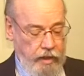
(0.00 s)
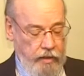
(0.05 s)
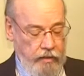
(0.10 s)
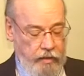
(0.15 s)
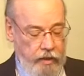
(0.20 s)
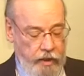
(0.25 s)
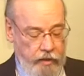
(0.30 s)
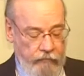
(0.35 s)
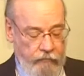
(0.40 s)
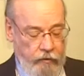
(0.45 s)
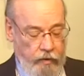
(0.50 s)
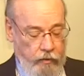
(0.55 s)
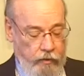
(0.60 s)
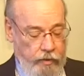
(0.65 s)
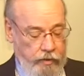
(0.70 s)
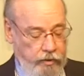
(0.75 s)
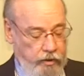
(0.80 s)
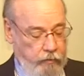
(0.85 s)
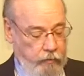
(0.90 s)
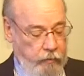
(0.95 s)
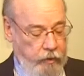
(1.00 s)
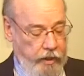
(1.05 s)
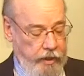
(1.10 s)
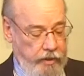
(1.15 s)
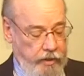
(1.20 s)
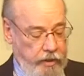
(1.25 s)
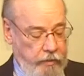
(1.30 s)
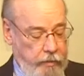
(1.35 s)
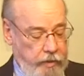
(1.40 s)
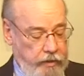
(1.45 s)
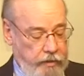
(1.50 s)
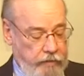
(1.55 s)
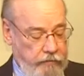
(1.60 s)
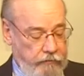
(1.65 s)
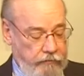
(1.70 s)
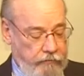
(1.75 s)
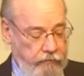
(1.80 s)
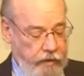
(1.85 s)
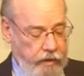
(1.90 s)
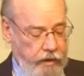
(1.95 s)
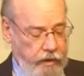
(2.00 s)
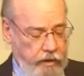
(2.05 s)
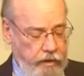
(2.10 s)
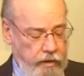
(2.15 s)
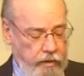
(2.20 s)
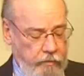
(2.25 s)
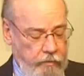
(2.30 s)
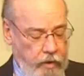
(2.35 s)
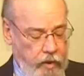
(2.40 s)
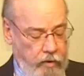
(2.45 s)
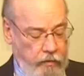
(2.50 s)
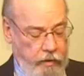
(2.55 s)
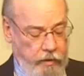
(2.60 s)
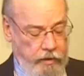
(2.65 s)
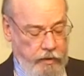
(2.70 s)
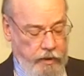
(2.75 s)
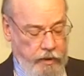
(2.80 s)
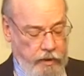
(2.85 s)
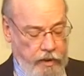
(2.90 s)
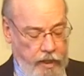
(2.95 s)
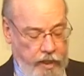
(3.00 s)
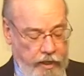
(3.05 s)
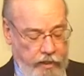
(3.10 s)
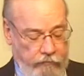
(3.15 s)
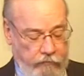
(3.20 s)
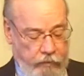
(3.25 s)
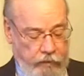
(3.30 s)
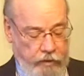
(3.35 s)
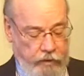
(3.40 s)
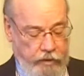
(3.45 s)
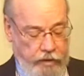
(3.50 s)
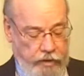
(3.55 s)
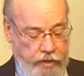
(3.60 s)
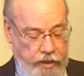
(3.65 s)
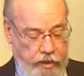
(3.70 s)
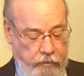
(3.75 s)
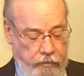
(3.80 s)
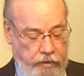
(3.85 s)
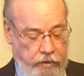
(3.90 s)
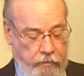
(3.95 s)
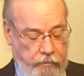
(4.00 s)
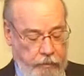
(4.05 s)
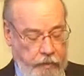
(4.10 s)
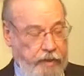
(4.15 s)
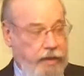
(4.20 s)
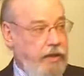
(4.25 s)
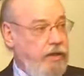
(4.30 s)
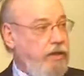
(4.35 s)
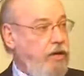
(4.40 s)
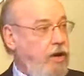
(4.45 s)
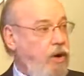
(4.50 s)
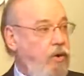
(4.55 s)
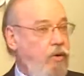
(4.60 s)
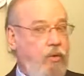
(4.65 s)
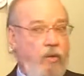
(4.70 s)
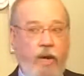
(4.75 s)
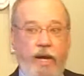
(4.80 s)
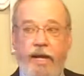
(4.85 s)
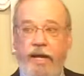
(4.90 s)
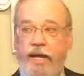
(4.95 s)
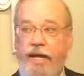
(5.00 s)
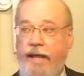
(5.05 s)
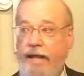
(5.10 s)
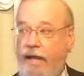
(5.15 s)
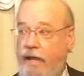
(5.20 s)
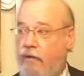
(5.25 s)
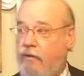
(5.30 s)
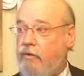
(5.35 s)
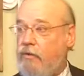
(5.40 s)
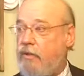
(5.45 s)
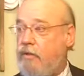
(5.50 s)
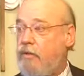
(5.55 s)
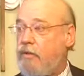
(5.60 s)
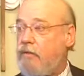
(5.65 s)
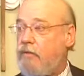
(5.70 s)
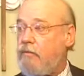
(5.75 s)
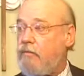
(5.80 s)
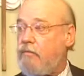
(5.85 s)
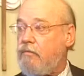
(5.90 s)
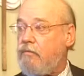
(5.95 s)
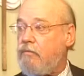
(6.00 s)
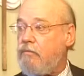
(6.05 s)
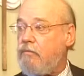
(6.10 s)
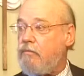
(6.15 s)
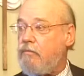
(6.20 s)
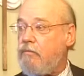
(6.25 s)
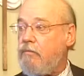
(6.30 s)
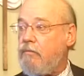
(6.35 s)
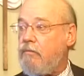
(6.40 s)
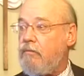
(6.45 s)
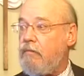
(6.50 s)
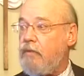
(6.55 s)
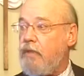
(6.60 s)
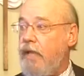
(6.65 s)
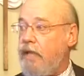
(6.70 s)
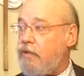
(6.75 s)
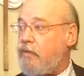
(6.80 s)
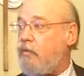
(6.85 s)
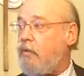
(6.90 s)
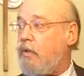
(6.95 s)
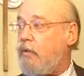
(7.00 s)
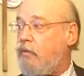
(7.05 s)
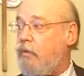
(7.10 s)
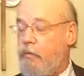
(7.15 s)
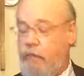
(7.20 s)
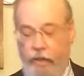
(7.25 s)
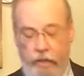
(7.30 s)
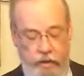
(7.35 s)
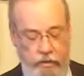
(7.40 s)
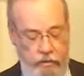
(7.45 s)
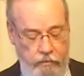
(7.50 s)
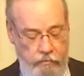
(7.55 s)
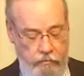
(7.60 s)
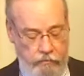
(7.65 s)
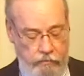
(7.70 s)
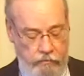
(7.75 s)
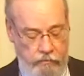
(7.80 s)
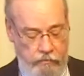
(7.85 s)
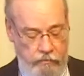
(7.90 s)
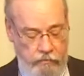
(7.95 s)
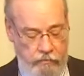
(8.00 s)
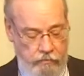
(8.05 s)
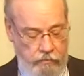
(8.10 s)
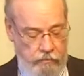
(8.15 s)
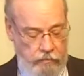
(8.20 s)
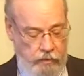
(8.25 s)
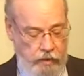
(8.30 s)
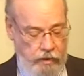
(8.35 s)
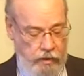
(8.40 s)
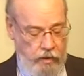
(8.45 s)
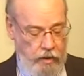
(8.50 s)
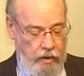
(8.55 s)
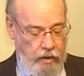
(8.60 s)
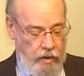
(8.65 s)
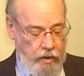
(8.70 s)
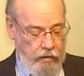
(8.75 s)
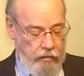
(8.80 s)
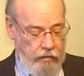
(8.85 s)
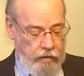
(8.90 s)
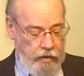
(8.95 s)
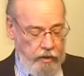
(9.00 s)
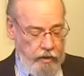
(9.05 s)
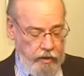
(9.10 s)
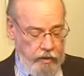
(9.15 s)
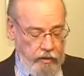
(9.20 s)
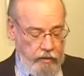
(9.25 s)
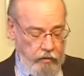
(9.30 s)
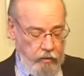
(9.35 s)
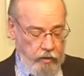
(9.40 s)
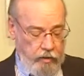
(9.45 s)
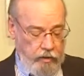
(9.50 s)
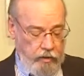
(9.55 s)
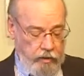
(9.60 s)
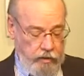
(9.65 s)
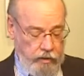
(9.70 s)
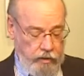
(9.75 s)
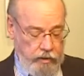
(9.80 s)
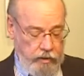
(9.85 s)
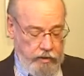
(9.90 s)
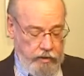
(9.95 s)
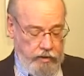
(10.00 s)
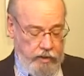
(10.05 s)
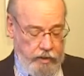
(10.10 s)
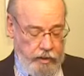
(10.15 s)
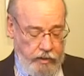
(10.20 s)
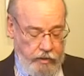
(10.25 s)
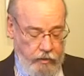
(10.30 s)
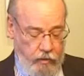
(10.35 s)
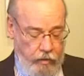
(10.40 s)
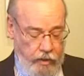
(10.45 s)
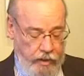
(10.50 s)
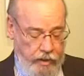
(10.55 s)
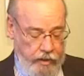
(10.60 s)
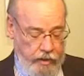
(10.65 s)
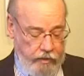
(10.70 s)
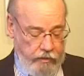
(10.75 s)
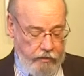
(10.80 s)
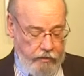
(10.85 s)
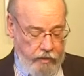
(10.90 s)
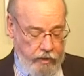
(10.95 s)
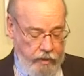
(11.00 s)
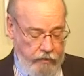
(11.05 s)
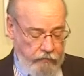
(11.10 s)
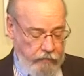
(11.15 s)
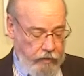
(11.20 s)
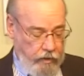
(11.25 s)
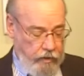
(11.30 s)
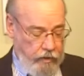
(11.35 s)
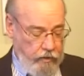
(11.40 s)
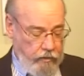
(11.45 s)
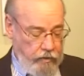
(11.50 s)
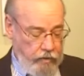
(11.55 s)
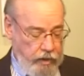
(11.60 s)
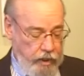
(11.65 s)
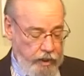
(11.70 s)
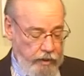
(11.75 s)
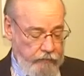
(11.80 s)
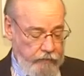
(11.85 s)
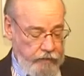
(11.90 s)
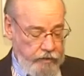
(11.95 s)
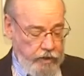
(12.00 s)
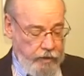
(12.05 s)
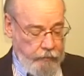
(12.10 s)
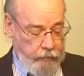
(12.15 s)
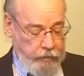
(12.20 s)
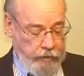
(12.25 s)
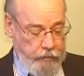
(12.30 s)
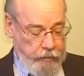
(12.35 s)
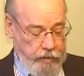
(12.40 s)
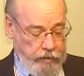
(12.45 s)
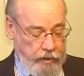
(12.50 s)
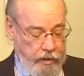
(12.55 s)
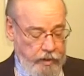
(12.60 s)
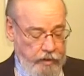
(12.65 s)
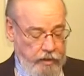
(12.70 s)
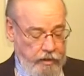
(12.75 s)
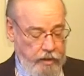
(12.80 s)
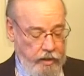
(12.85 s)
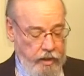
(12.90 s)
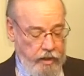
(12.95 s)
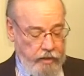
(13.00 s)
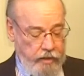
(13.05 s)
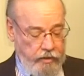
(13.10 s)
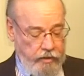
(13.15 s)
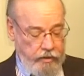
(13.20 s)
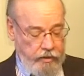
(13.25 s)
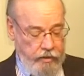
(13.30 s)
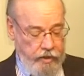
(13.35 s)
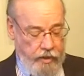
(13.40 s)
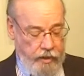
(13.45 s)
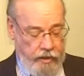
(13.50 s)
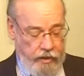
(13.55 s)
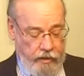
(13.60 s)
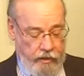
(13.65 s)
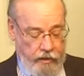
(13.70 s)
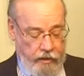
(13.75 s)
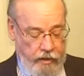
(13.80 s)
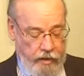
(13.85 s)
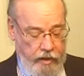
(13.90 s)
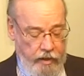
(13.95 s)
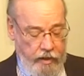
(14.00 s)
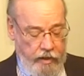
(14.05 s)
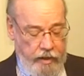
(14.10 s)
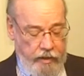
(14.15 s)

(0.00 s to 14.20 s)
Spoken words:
And therefore, we should praise him at the very moments in life when there seems to be no way out." That's when we praise him. "Then we'll learn to see the way out for our own life simply because God is there